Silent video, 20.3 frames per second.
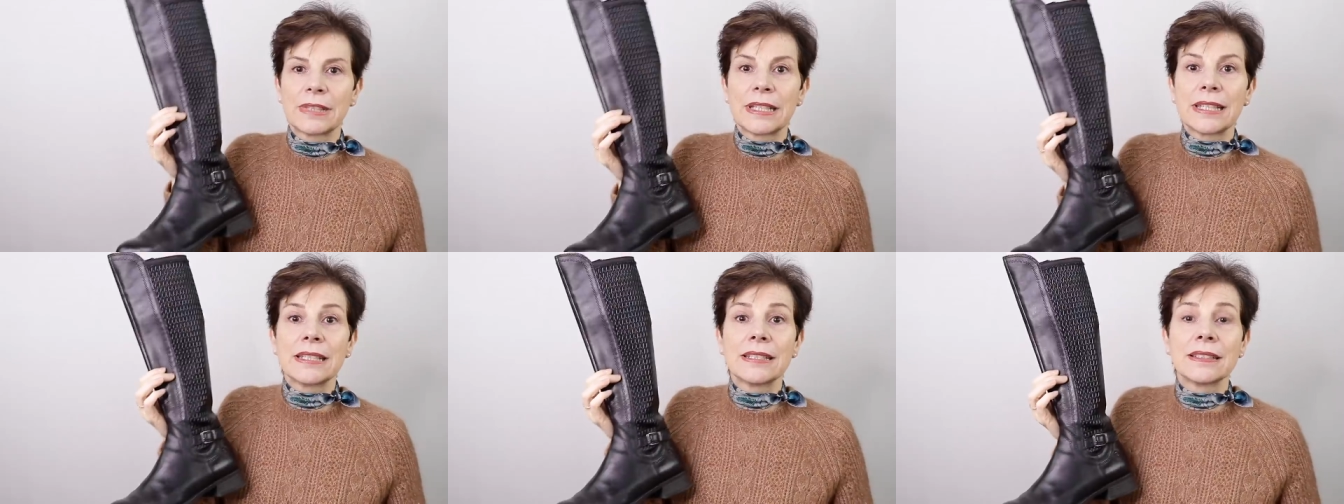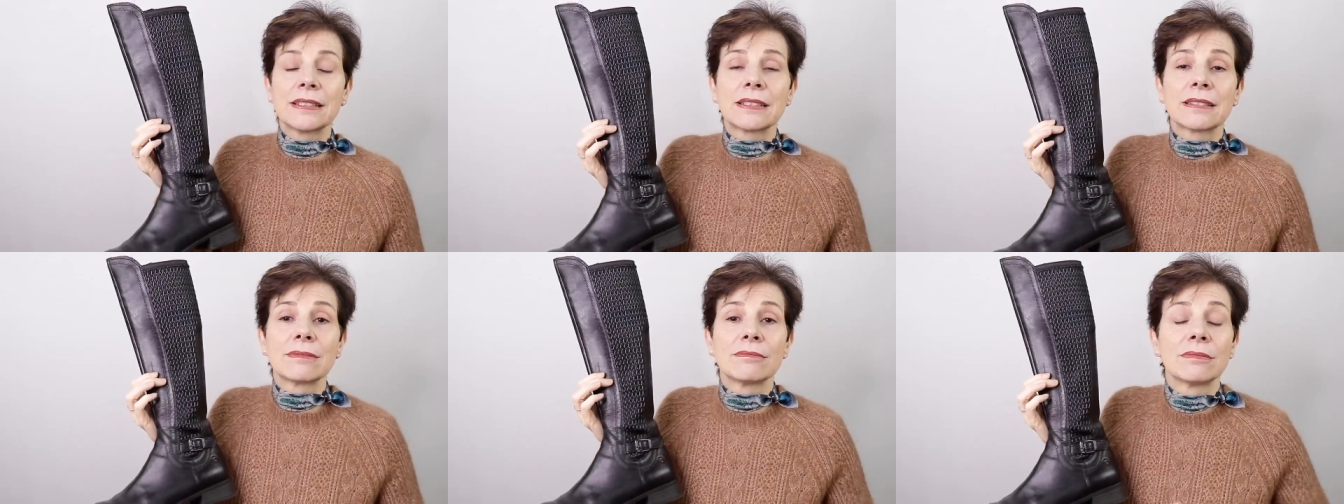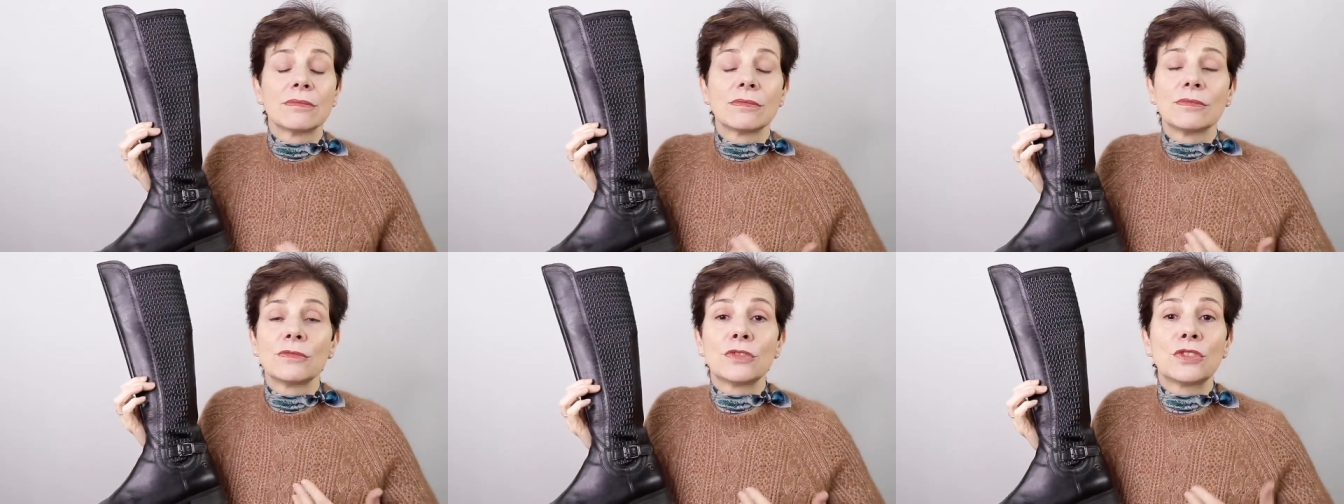and
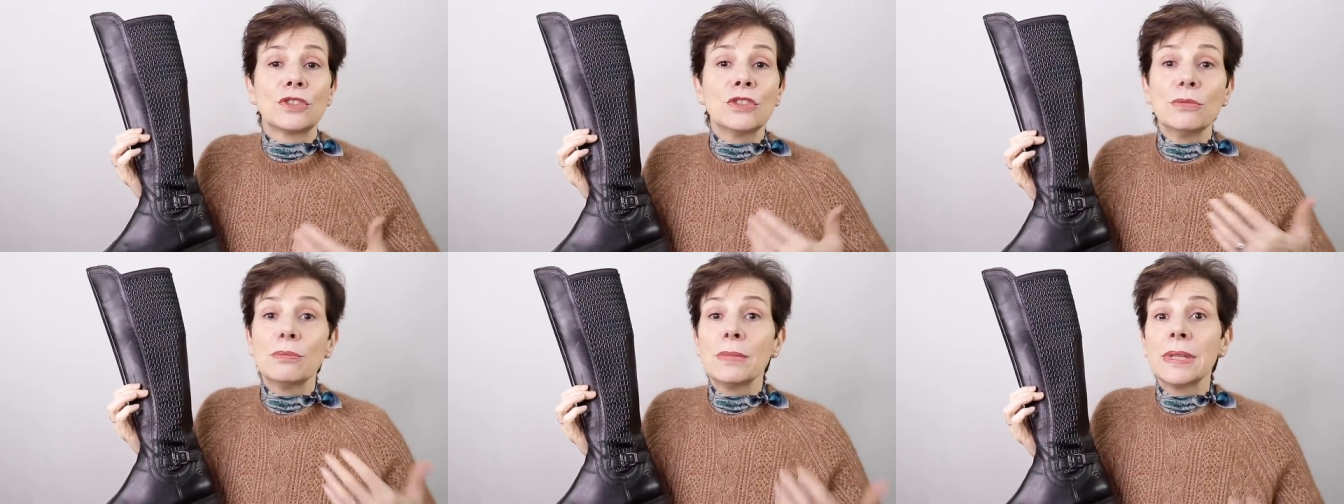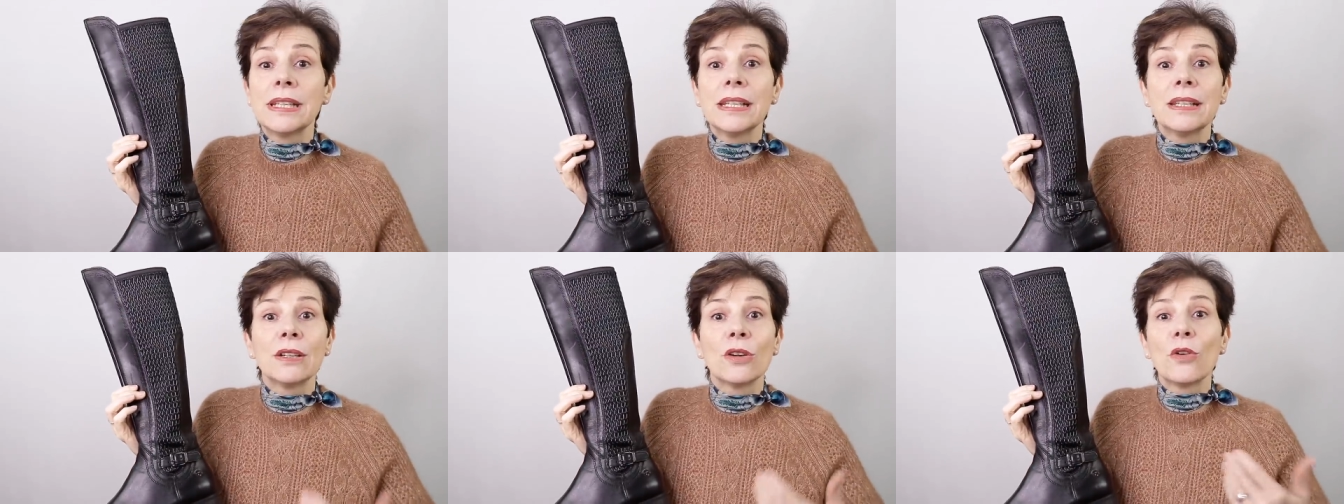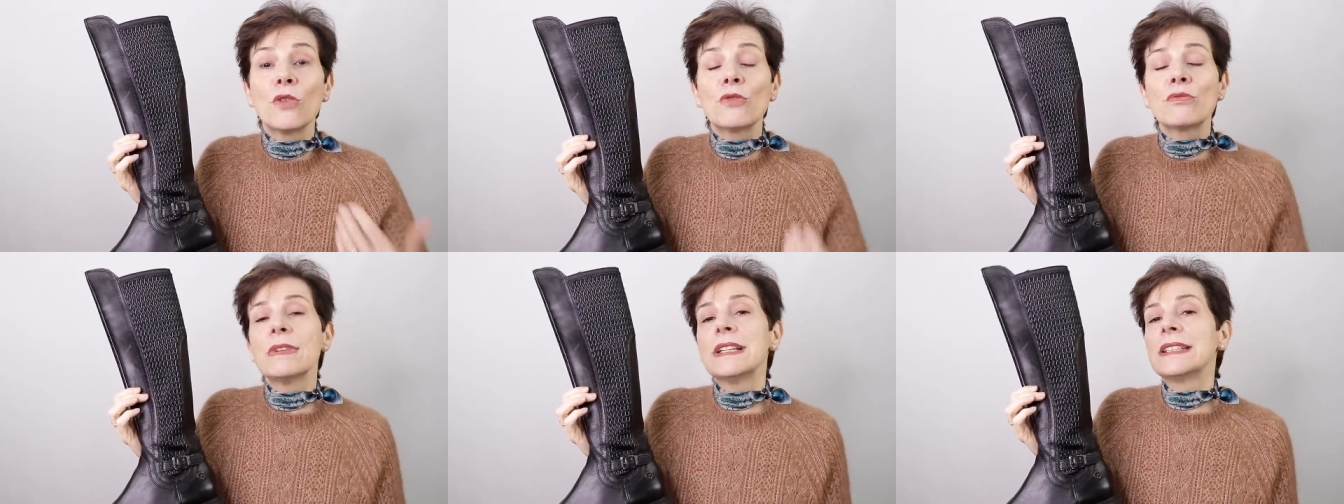you may
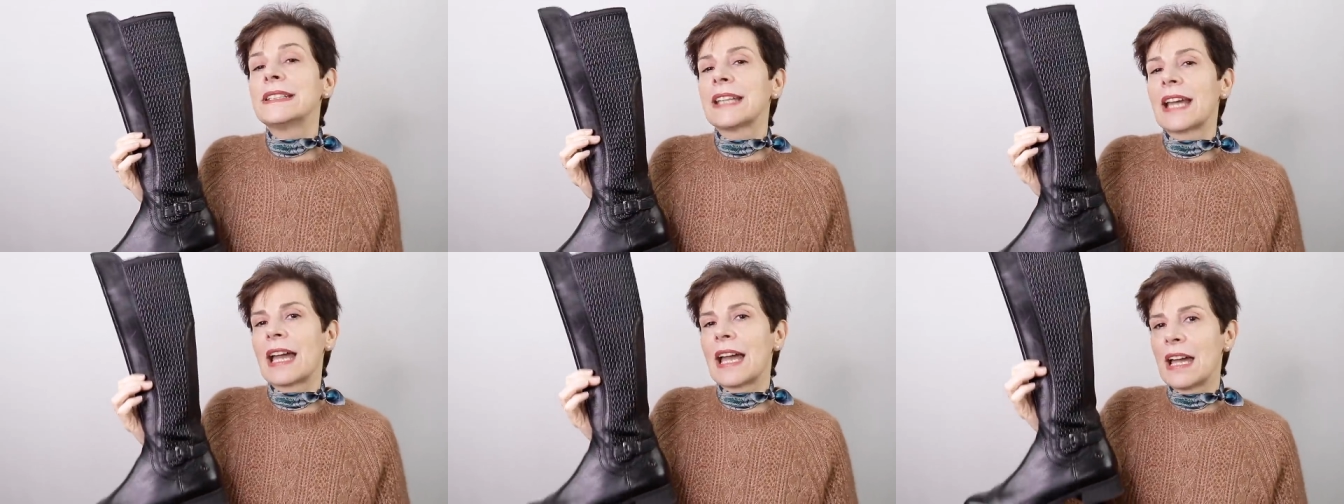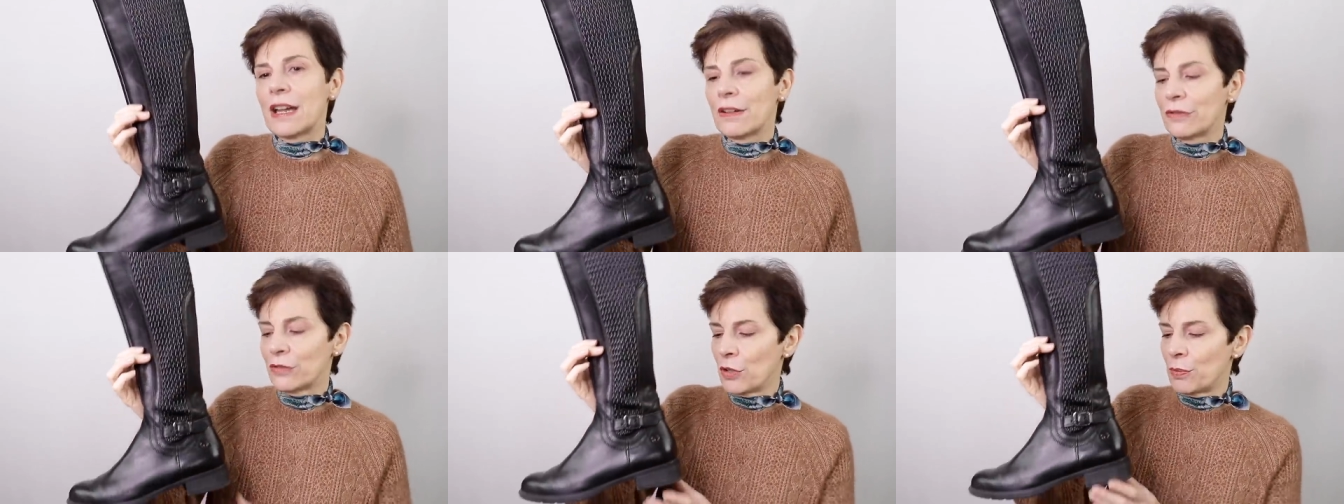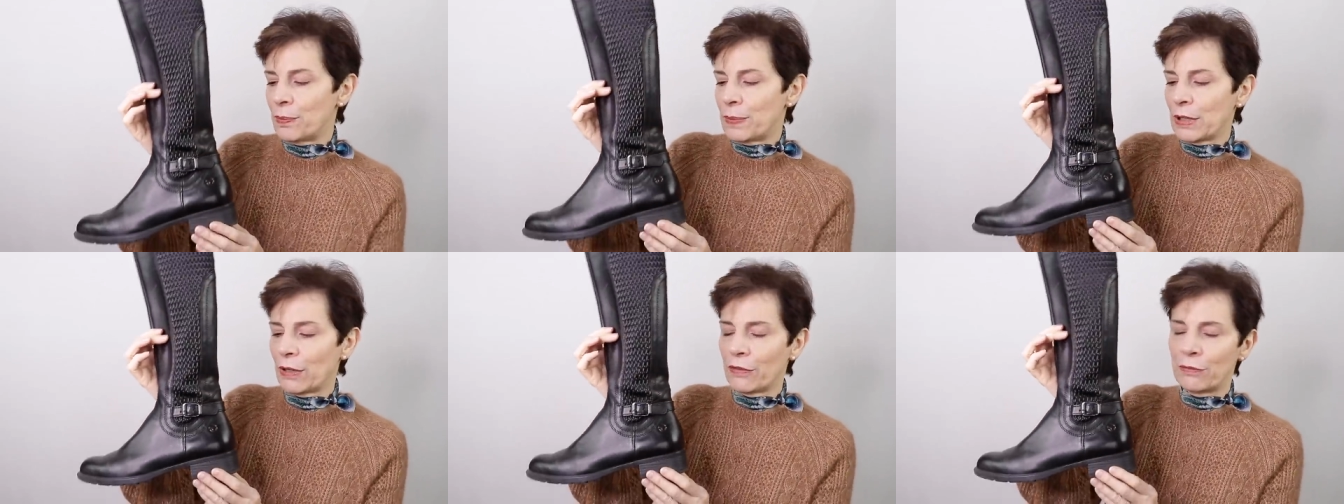already have a
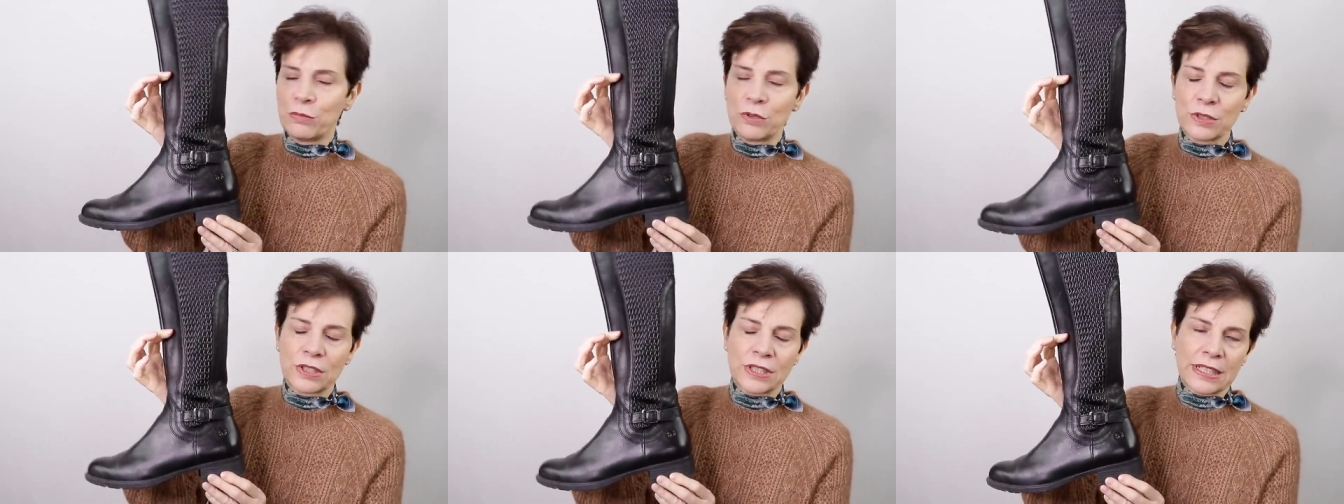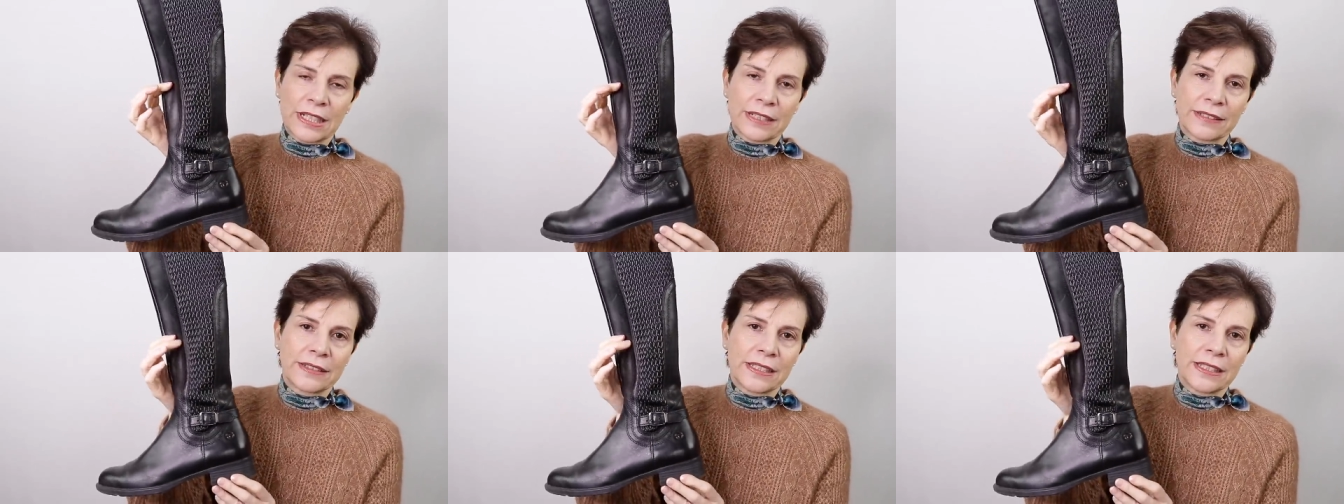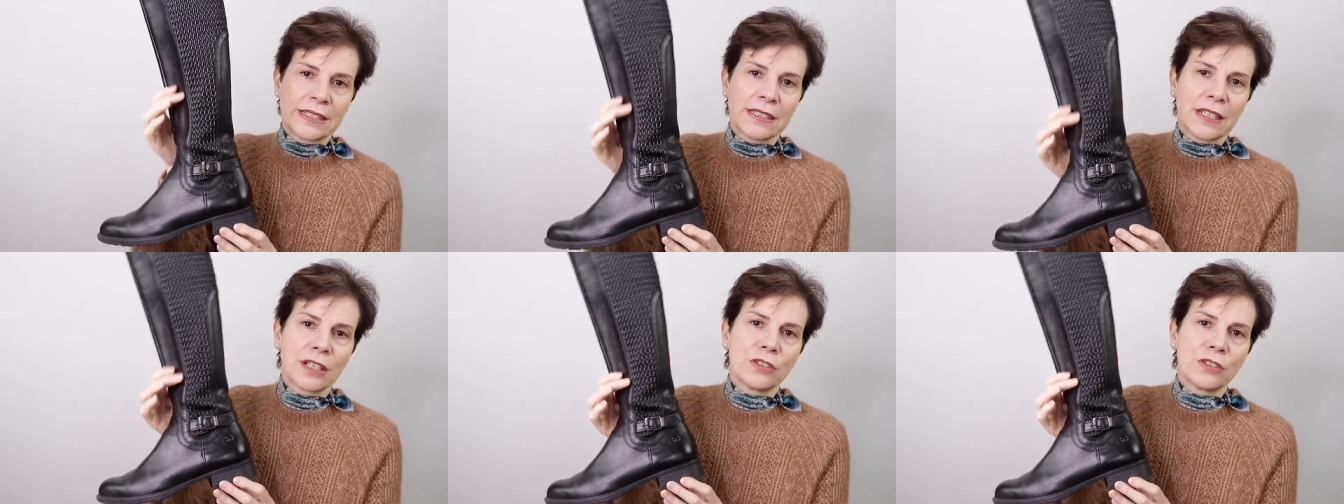pair of boots like this,